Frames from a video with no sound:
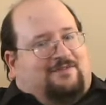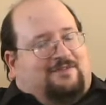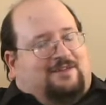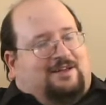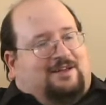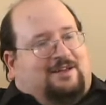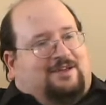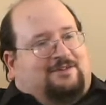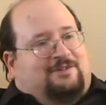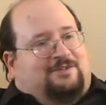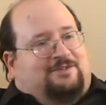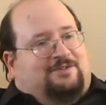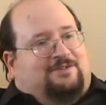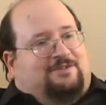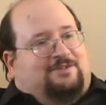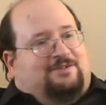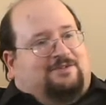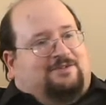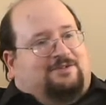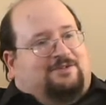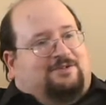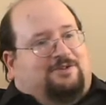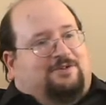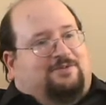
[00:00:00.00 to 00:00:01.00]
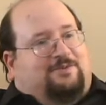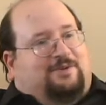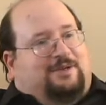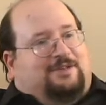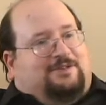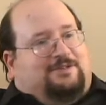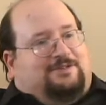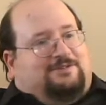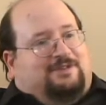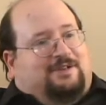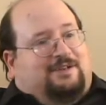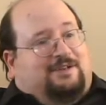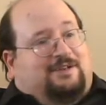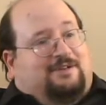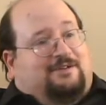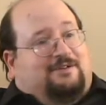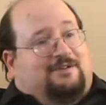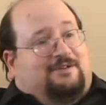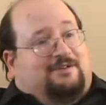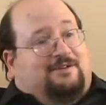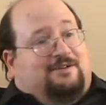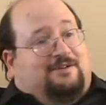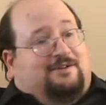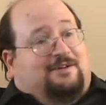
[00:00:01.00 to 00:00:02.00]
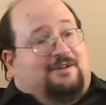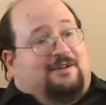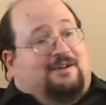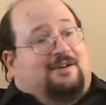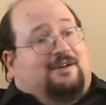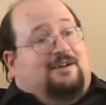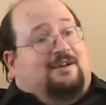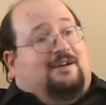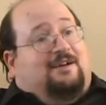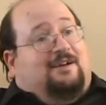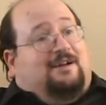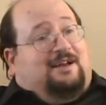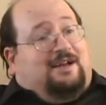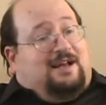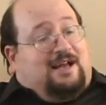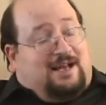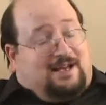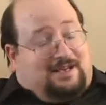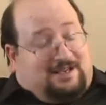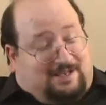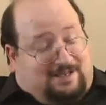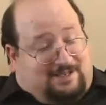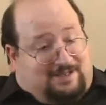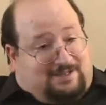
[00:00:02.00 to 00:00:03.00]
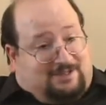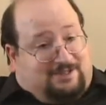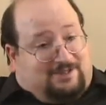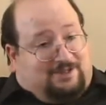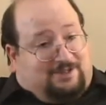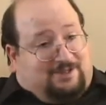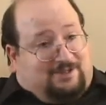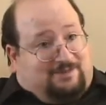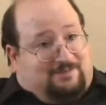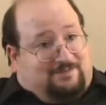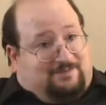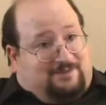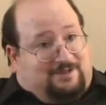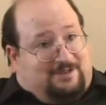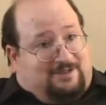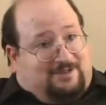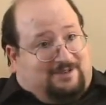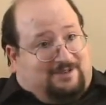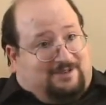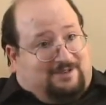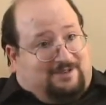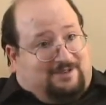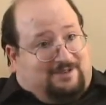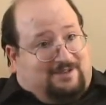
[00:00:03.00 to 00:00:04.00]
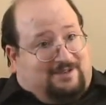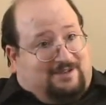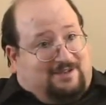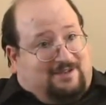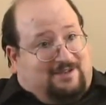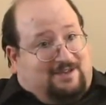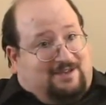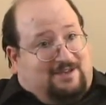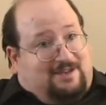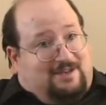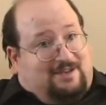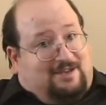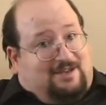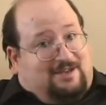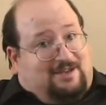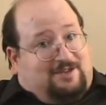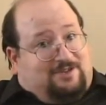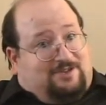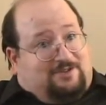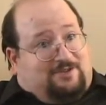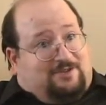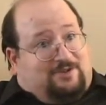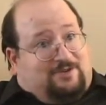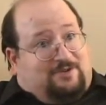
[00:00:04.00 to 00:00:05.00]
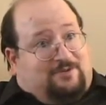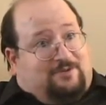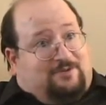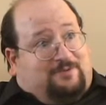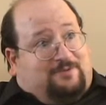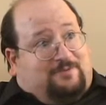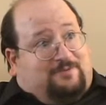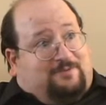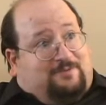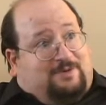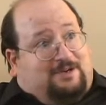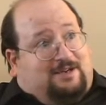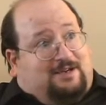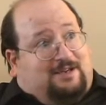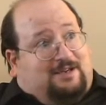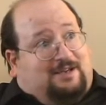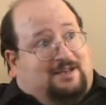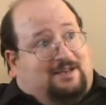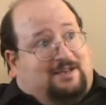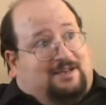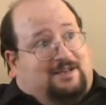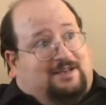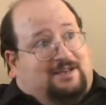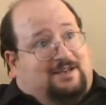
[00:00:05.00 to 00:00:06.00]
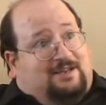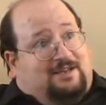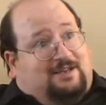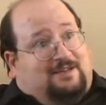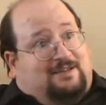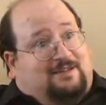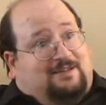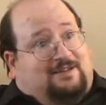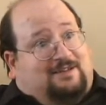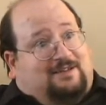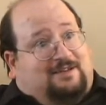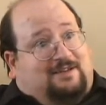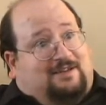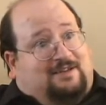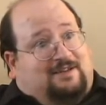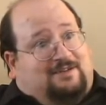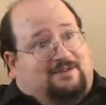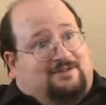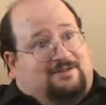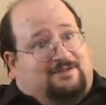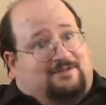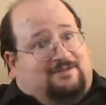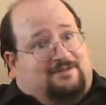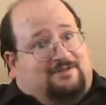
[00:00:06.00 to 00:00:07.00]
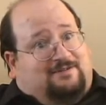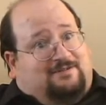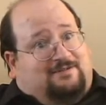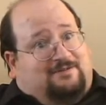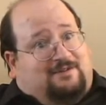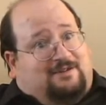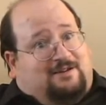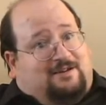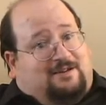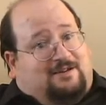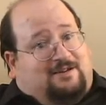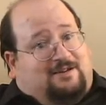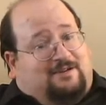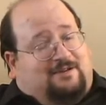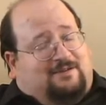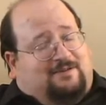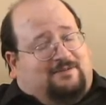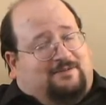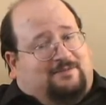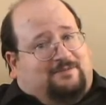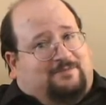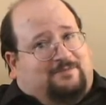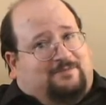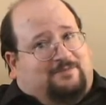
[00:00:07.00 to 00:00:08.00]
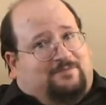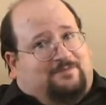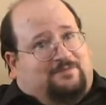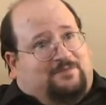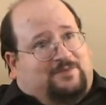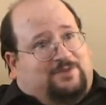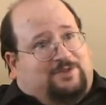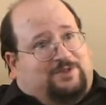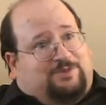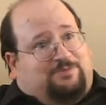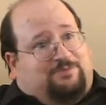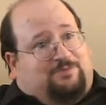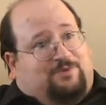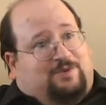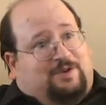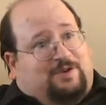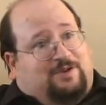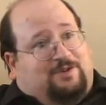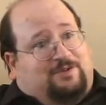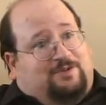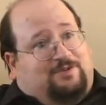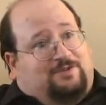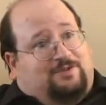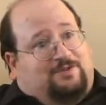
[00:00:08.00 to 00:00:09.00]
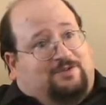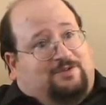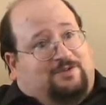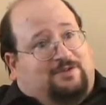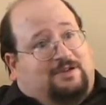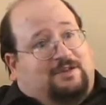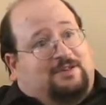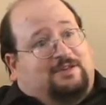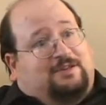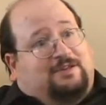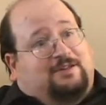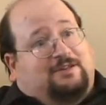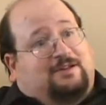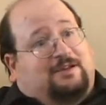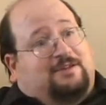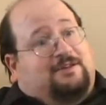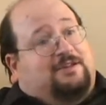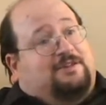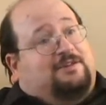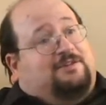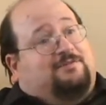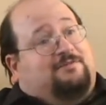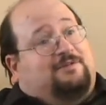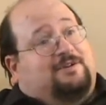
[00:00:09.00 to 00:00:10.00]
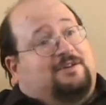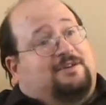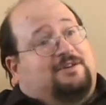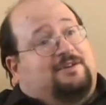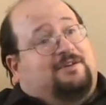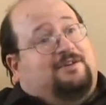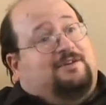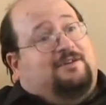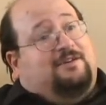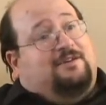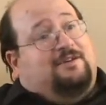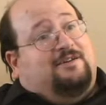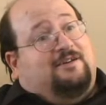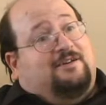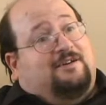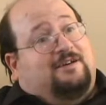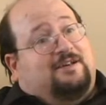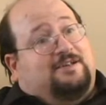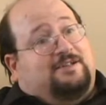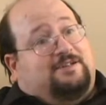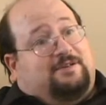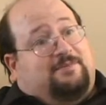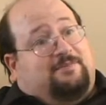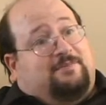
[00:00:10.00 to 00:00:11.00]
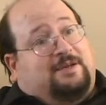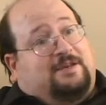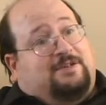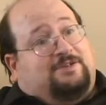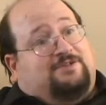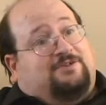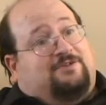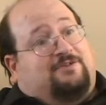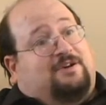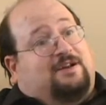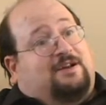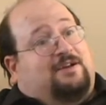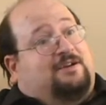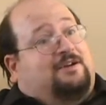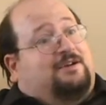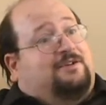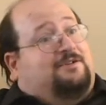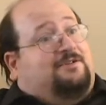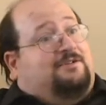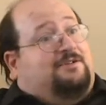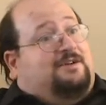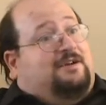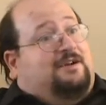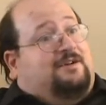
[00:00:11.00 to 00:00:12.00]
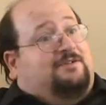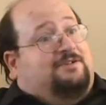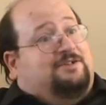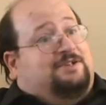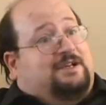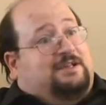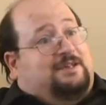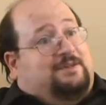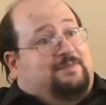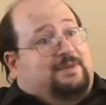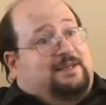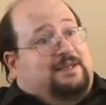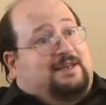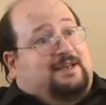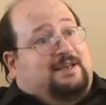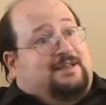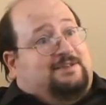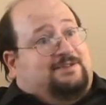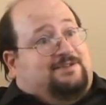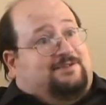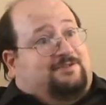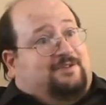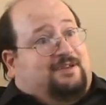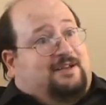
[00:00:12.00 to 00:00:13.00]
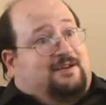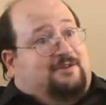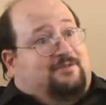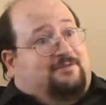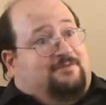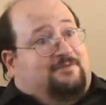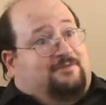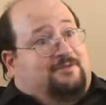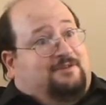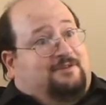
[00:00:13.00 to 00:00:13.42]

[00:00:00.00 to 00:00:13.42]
then 2 weeks later, I got the chicken pox. So my entire spring 1993 semester at Hunter College had to be canceled out.